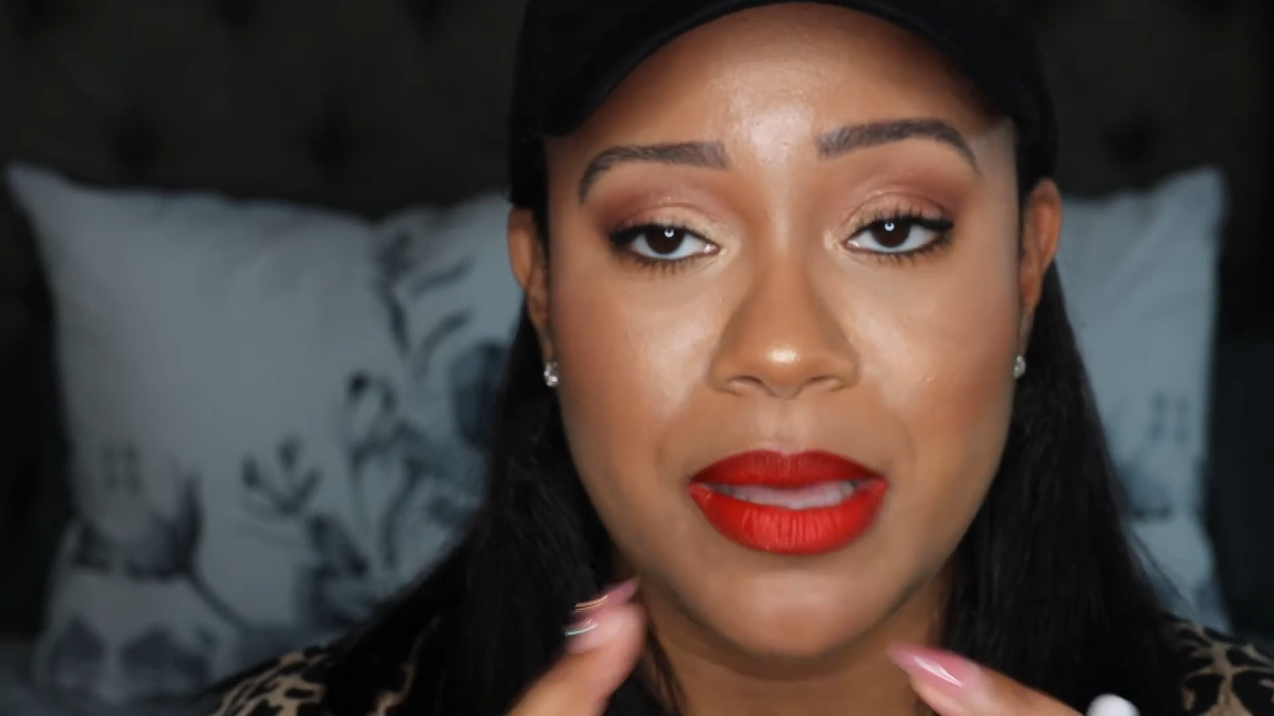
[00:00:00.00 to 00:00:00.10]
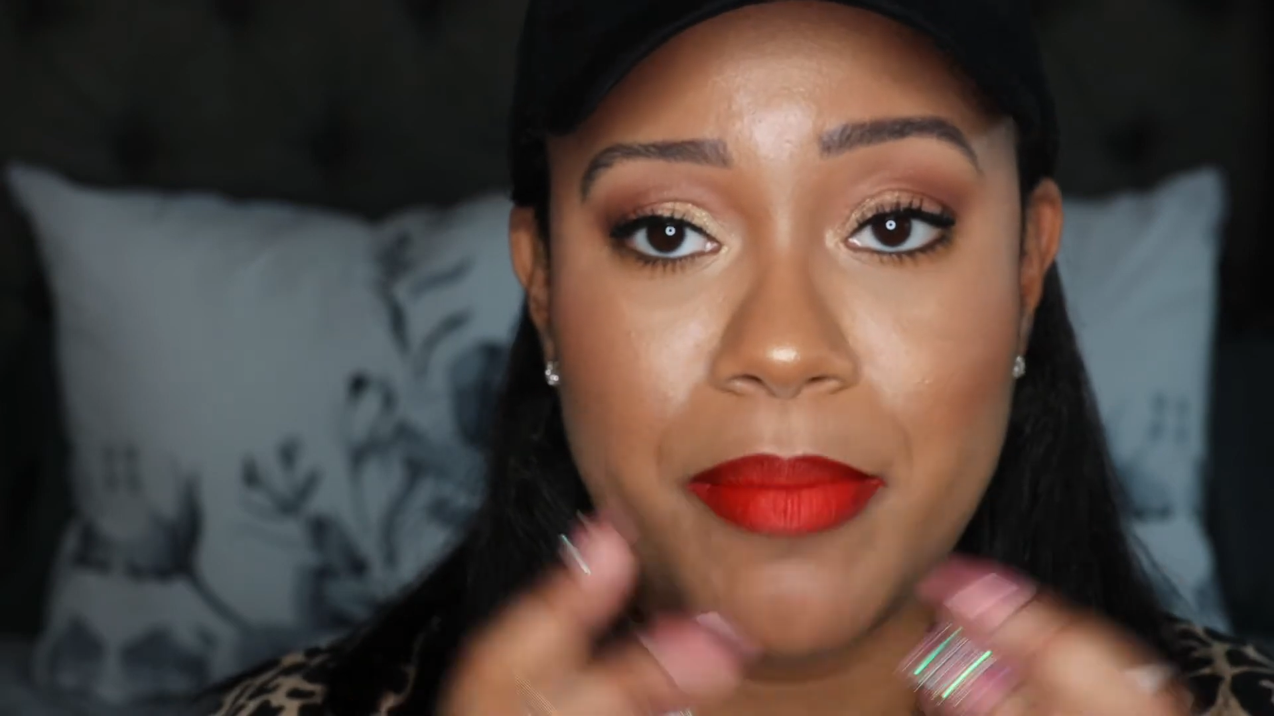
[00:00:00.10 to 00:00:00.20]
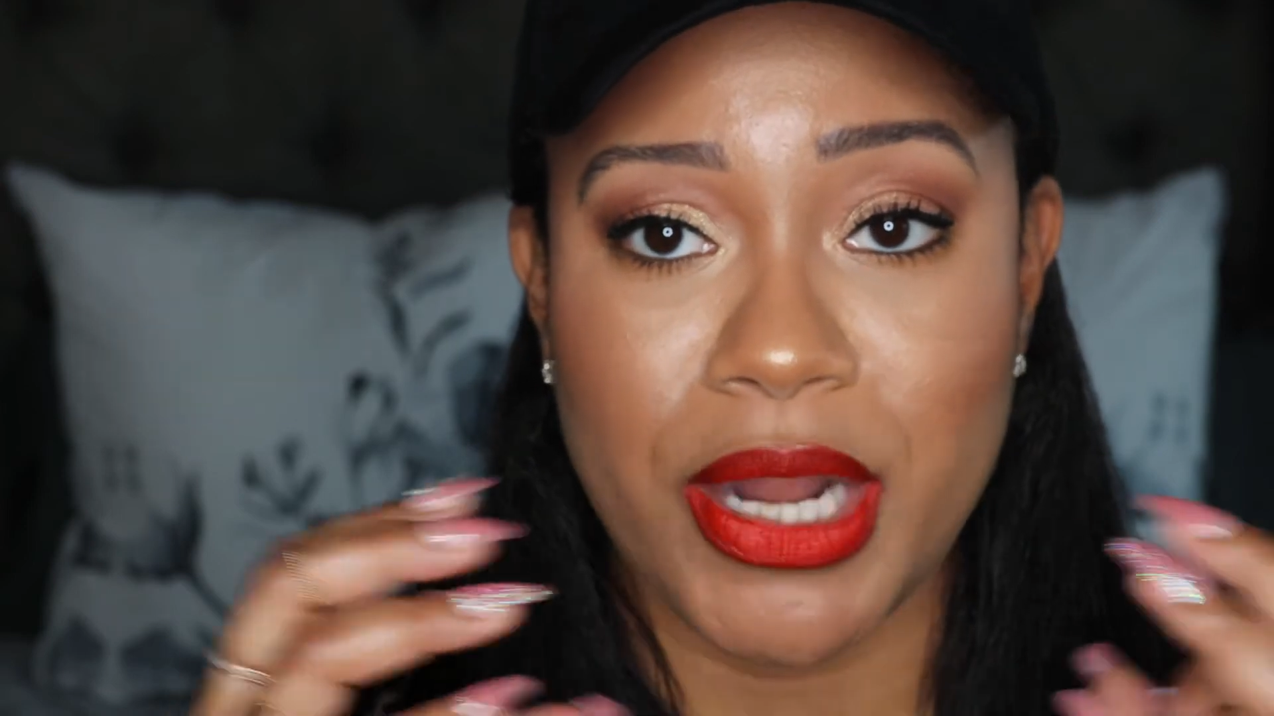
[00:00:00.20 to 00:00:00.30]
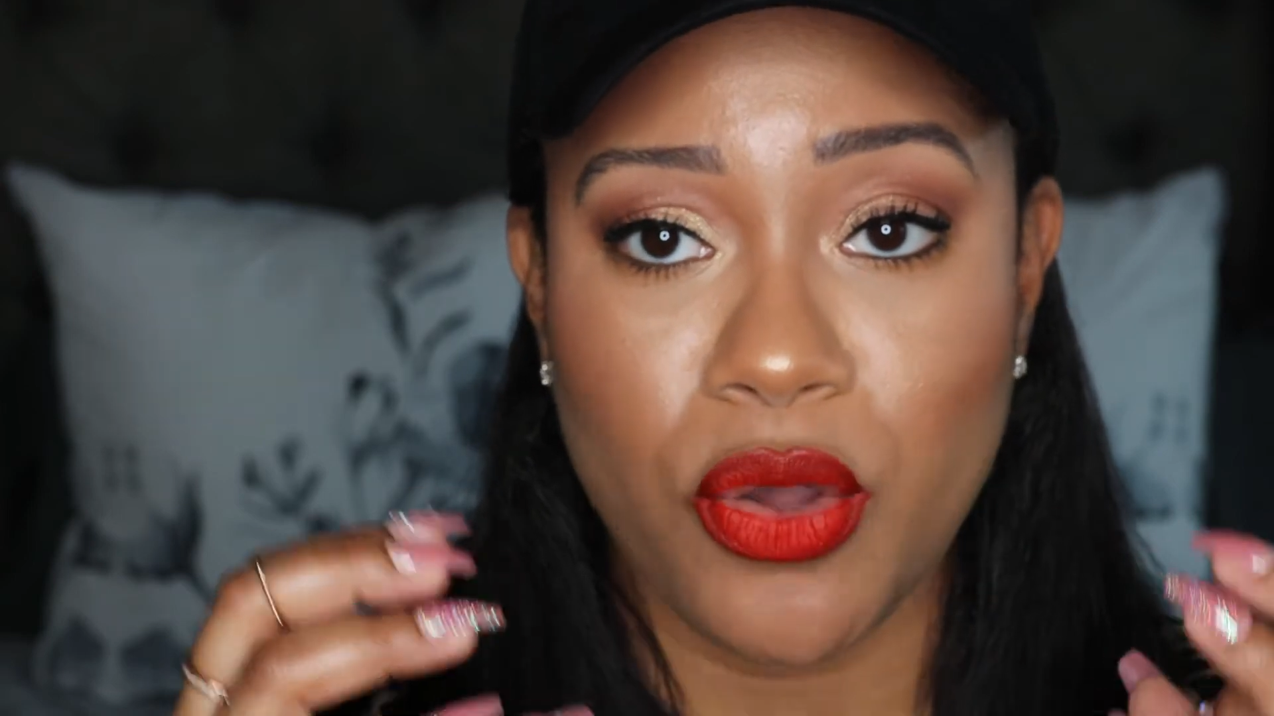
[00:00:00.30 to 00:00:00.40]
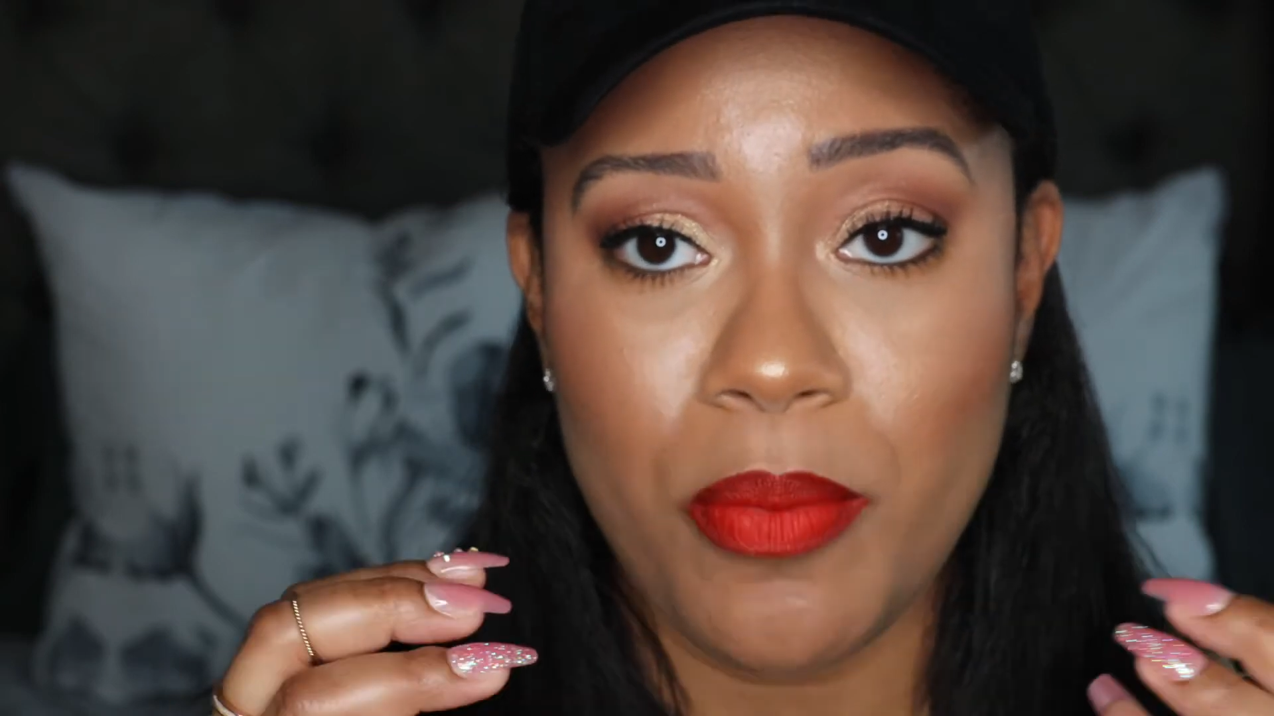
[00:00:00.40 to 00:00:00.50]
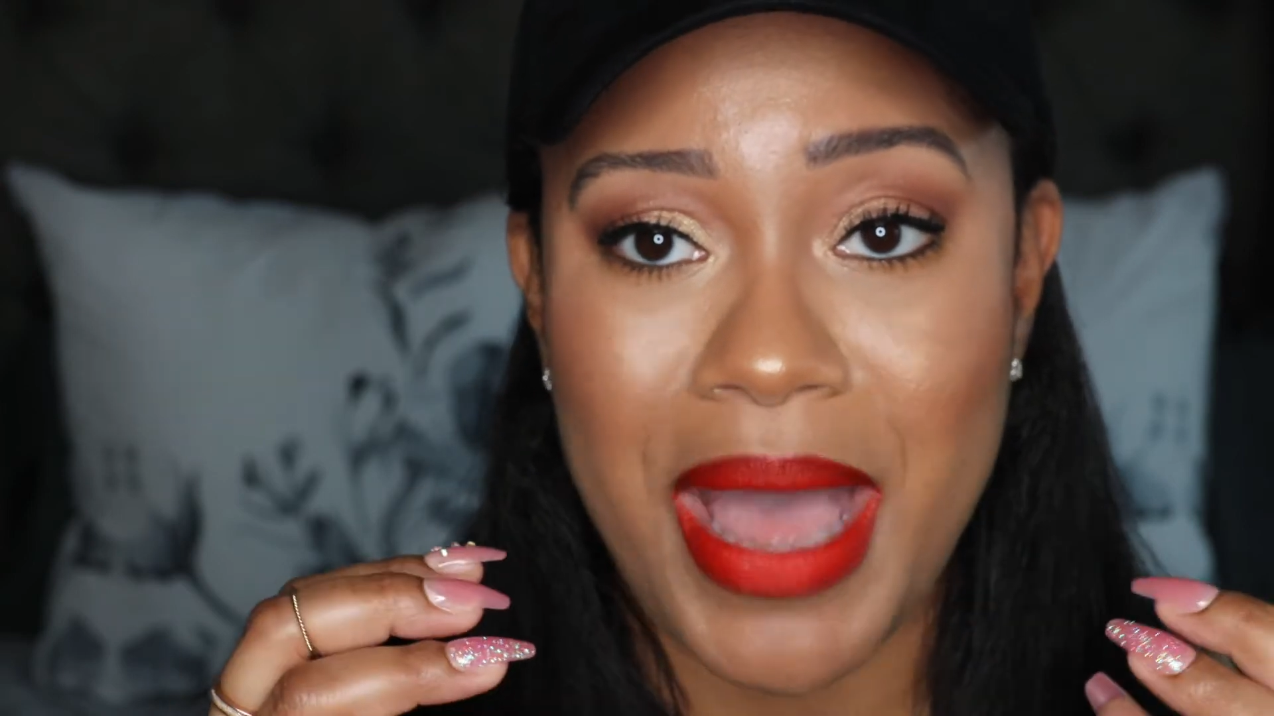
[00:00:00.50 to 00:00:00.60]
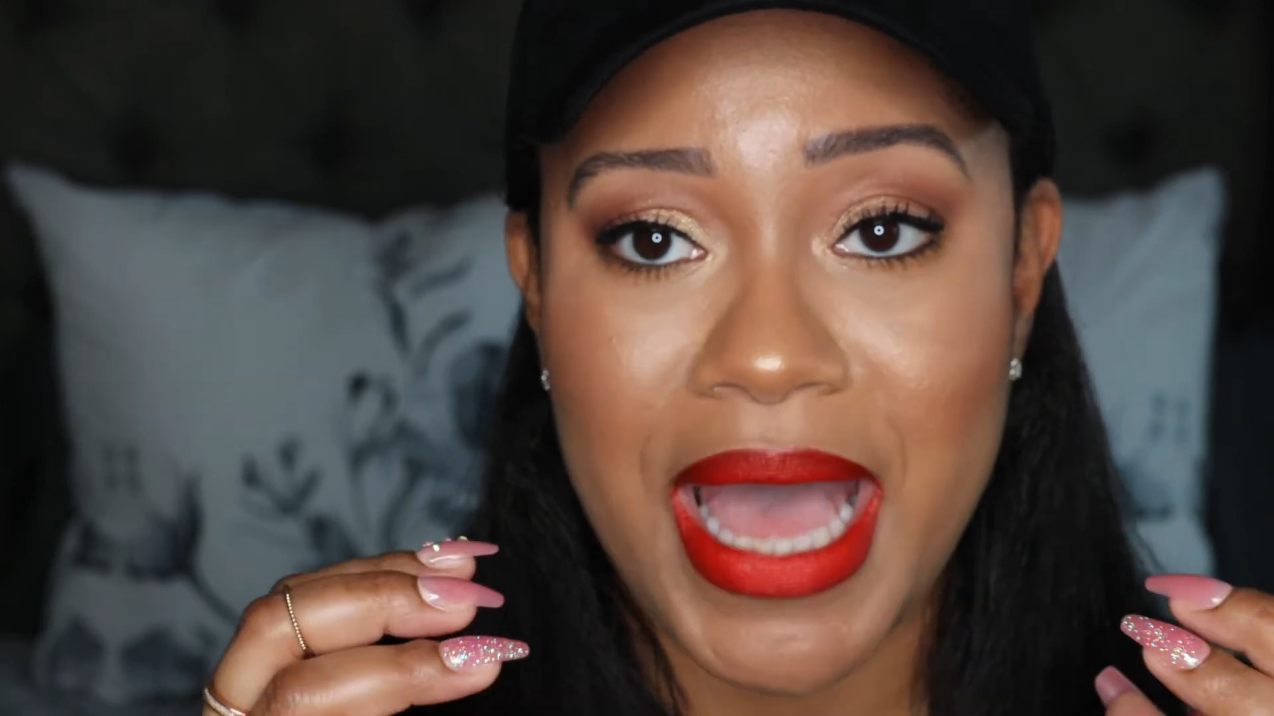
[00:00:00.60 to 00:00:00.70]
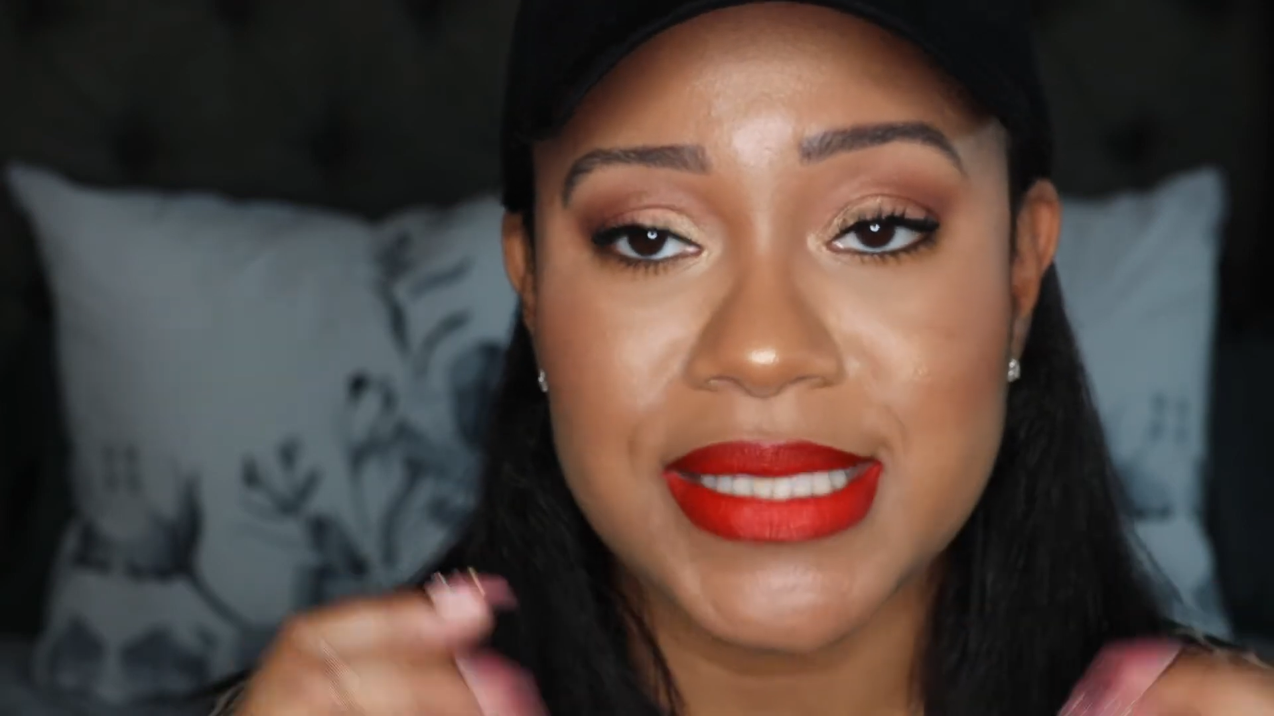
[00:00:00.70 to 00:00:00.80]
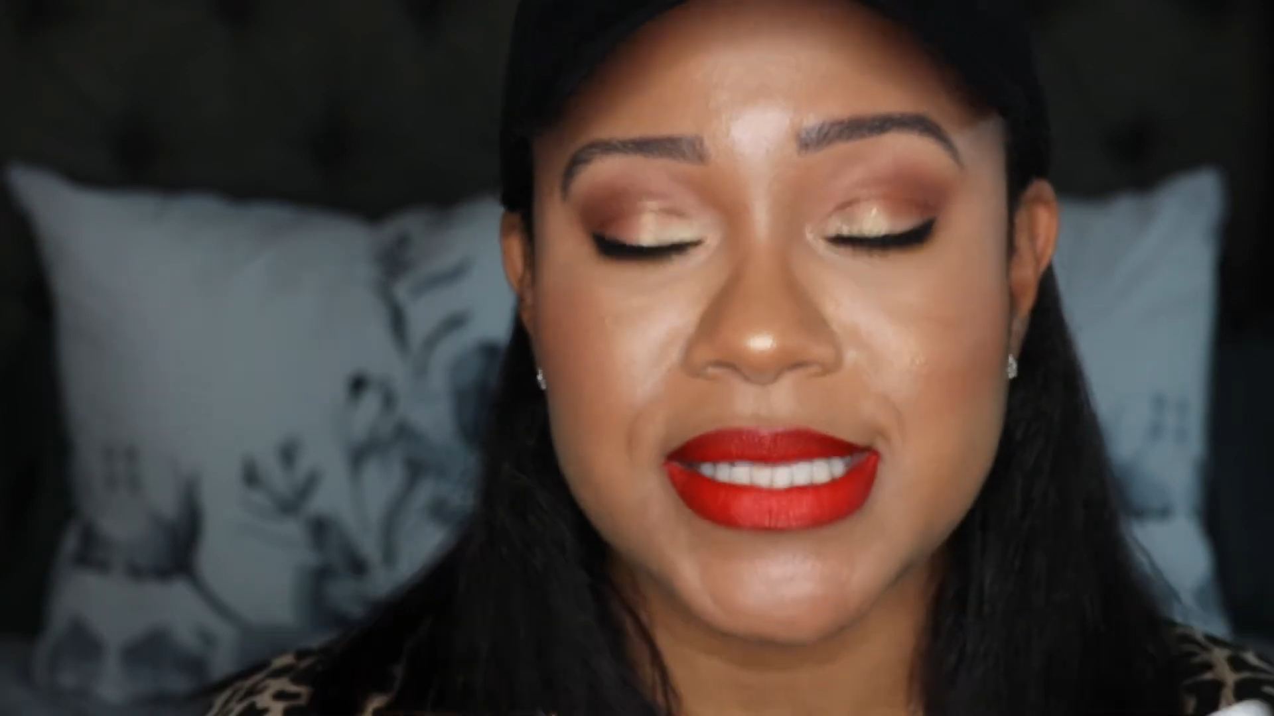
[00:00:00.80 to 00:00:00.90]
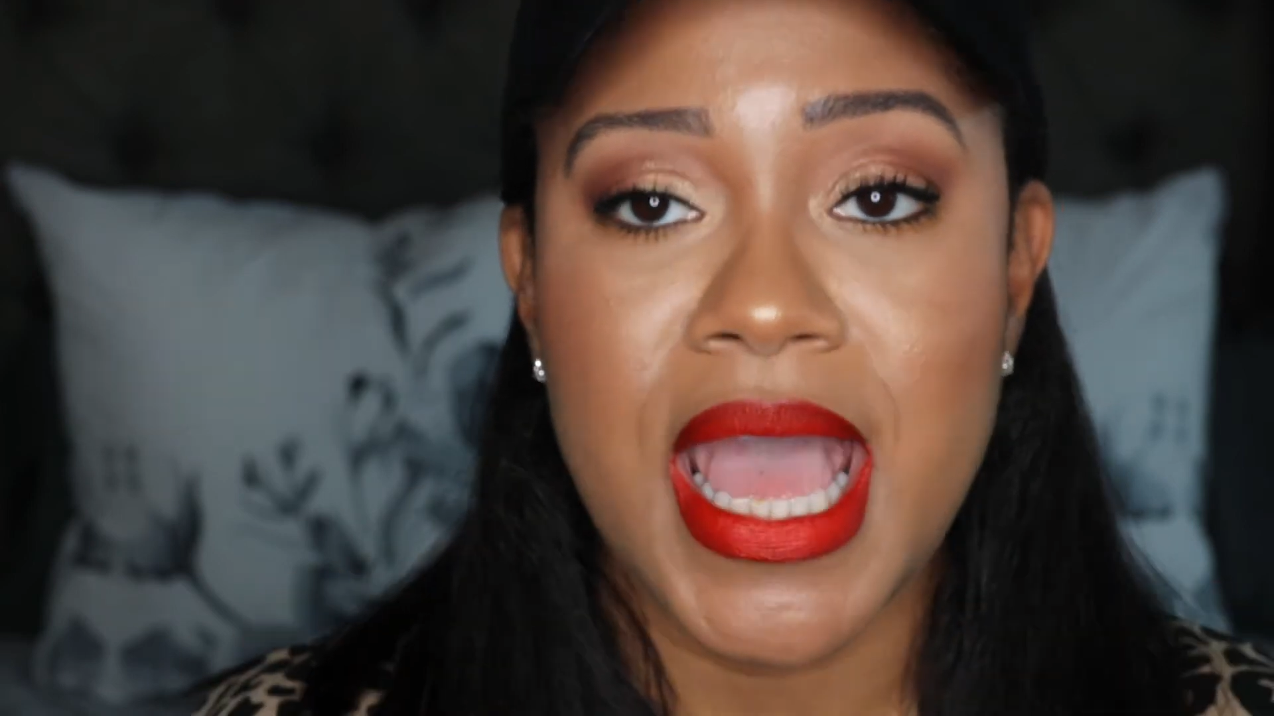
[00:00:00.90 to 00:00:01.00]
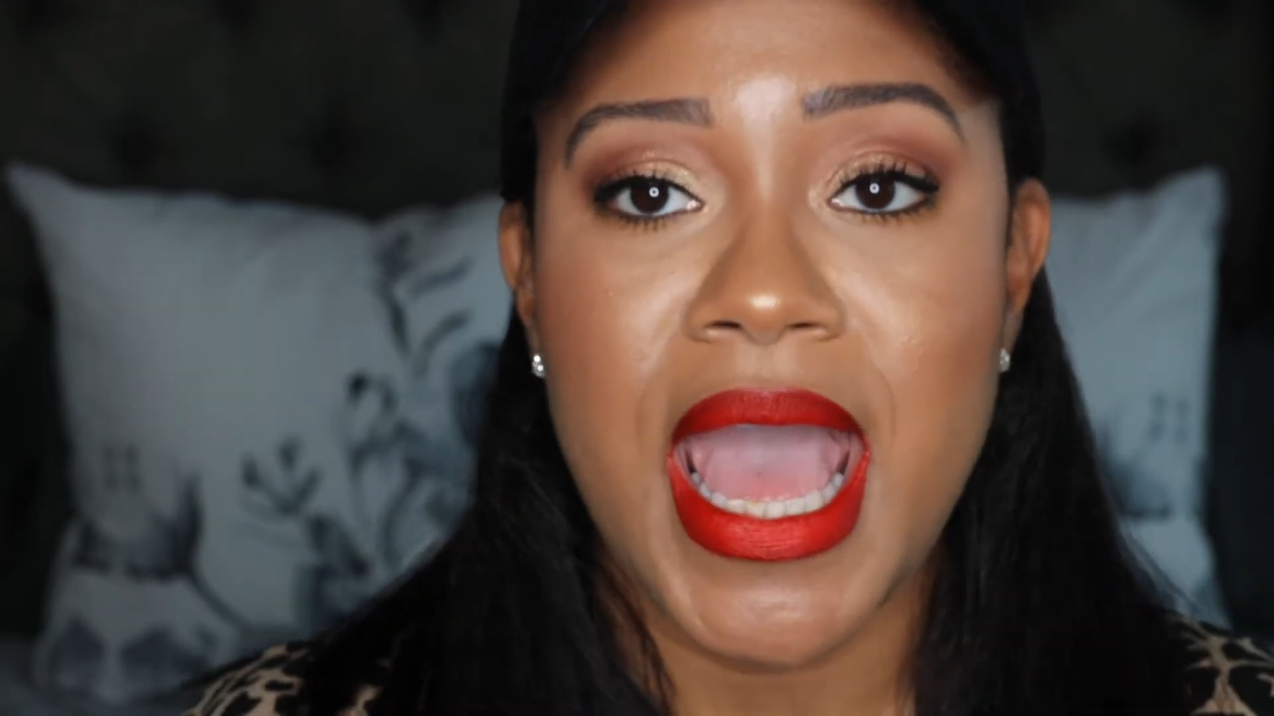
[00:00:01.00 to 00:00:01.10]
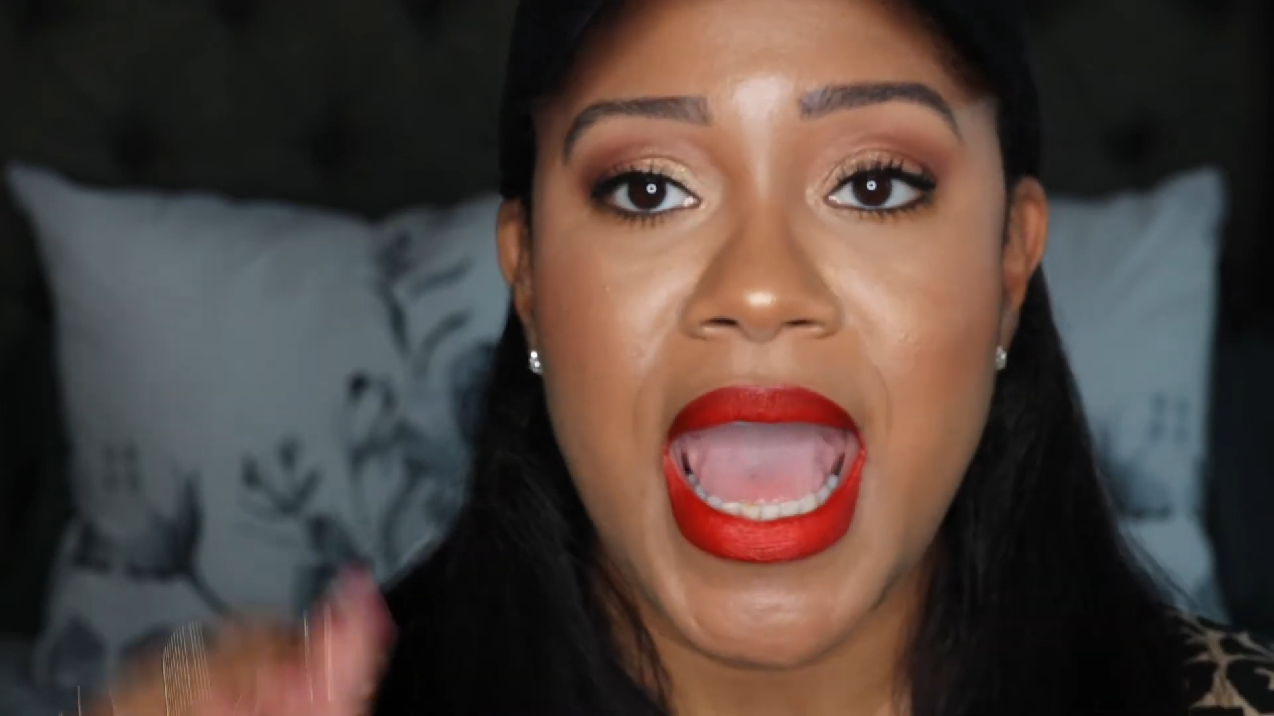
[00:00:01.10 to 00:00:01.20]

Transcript: the medical mask,